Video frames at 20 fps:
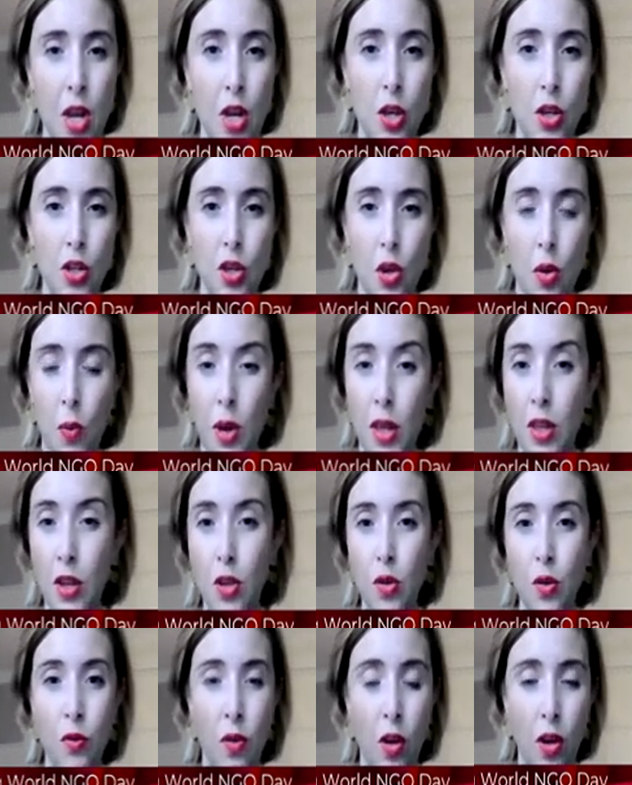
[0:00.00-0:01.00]
So whether
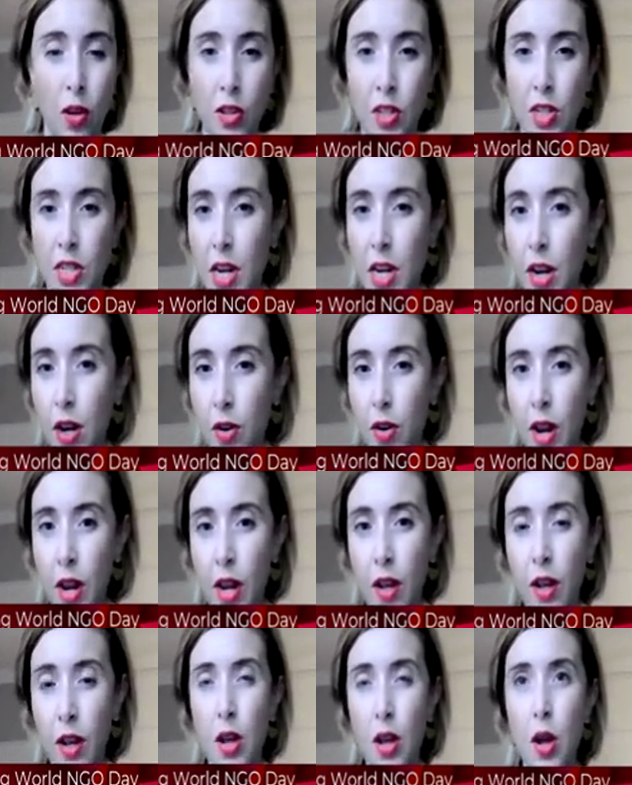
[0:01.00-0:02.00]
you're
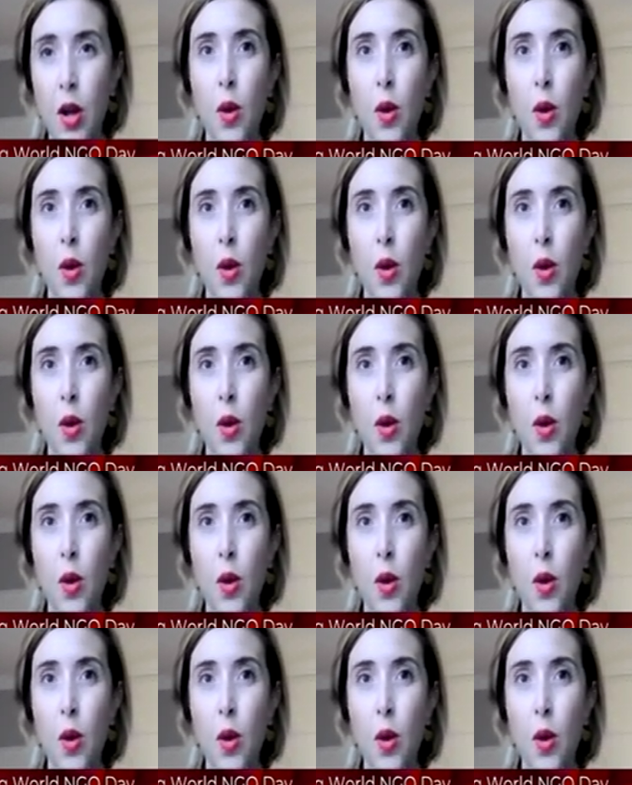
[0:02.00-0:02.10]
volunteering,